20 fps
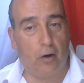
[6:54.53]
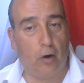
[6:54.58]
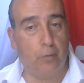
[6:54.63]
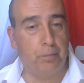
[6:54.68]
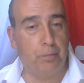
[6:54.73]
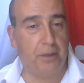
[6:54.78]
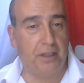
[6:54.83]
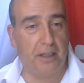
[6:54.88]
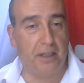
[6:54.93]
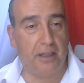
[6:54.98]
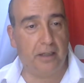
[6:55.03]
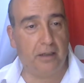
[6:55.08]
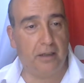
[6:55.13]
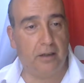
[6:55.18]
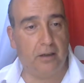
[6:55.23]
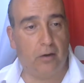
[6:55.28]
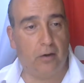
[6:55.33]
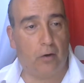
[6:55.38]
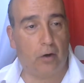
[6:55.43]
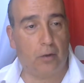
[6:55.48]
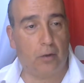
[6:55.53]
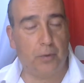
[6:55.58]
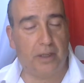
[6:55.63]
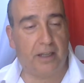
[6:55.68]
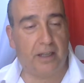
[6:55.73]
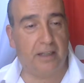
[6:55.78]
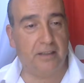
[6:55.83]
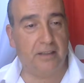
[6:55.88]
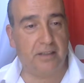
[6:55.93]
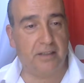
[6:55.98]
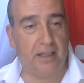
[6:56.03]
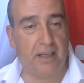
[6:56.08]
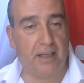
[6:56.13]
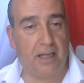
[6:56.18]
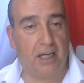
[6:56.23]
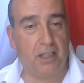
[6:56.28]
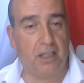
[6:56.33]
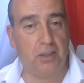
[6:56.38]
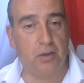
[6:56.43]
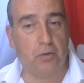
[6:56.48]
opening, or we can say
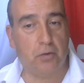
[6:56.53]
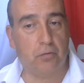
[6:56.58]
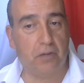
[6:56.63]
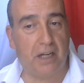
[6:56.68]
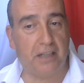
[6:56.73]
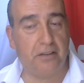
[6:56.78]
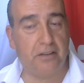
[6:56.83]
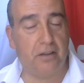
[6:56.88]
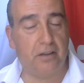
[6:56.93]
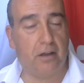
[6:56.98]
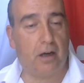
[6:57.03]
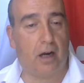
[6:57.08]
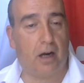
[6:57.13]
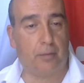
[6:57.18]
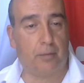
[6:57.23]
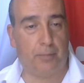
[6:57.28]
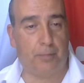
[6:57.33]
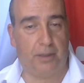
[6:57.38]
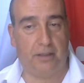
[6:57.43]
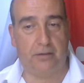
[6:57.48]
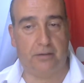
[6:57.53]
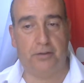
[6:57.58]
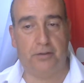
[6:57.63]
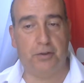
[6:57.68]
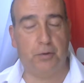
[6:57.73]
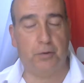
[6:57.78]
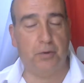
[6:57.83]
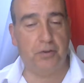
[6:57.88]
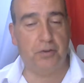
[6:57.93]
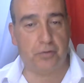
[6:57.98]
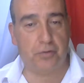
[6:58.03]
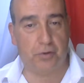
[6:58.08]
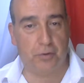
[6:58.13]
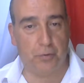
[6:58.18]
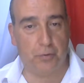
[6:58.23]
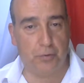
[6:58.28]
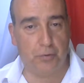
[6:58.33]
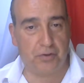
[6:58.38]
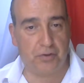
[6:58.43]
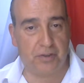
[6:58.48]
a red carpet to
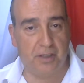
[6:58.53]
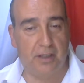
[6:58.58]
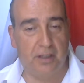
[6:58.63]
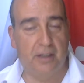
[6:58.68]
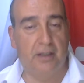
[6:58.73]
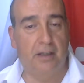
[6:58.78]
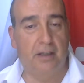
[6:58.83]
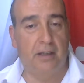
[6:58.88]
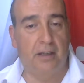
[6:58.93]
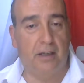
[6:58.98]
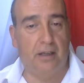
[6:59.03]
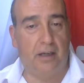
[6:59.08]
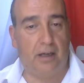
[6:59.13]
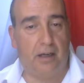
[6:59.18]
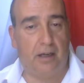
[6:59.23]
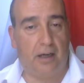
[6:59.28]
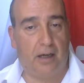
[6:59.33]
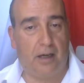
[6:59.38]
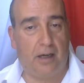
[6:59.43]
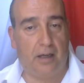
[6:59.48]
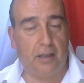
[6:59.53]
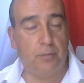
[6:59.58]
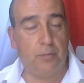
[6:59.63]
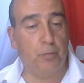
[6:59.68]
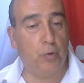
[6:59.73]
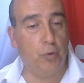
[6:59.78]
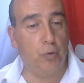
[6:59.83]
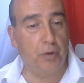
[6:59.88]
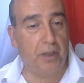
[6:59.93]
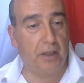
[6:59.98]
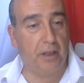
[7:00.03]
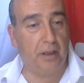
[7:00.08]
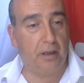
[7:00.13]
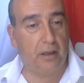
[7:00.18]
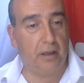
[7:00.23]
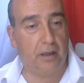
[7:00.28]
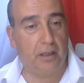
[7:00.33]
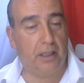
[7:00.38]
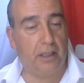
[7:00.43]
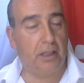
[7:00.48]
introduce
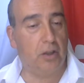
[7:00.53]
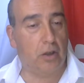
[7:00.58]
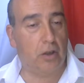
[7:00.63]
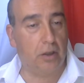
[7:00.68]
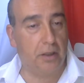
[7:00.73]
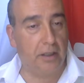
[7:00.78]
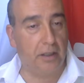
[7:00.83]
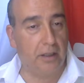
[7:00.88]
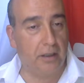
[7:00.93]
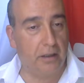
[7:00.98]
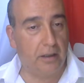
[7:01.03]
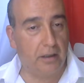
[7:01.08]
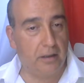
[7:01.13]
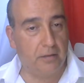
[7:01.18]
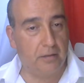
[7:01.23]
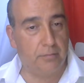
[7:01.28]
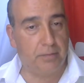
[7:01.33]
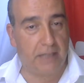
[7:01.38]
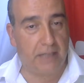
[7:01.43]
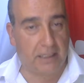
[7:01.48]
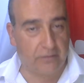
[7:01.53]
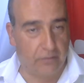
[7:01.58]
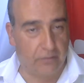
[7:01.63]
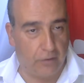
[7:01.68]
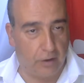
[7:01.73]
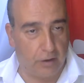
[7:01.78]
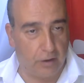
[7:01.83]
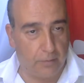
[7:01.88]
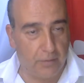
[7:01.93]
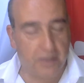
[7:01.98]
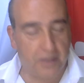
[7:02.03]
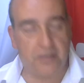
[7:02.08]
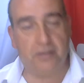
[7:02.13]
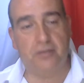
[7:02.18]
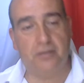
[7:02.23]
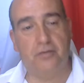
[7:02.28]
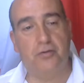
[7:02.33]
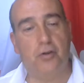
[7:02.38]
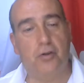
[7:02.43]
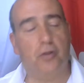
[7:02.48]
Ibuni e-learning platform. This
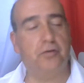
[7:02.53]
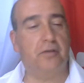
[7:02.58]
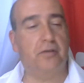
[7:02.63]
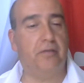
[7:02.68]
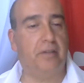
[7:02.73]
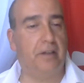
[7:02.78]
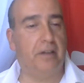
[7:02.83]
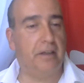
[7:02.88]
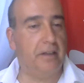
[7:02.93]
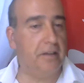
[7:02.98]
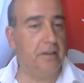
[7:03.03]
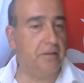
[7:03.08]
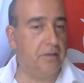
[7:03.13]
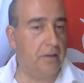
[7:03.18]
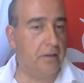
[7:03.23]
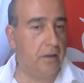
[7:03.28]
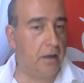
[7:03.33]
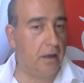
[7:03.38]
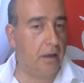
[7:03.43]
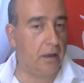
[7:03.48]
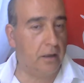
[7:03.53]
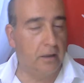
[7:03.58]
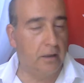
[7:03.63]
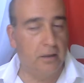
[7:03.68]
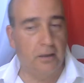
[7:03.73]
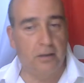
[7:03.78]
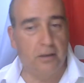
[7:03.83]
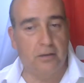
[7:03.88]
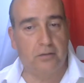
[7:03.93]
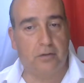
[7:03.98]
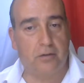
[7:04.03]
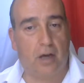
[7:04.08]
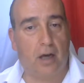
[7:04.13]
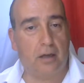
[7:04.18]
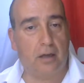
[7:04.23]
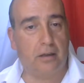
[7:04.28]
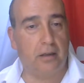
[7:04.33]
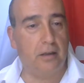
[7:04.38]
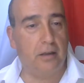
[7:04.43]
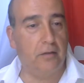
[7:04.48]
is Joseph Caristana
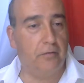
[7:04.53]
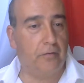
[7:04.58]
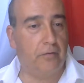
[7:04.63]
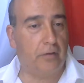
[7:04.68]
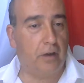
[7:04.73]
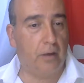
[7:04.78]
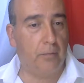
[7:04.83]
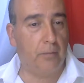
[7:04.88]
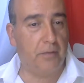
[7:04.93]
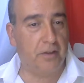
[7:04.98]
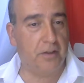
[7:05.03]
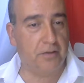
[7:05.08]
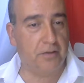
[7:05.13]
talking from the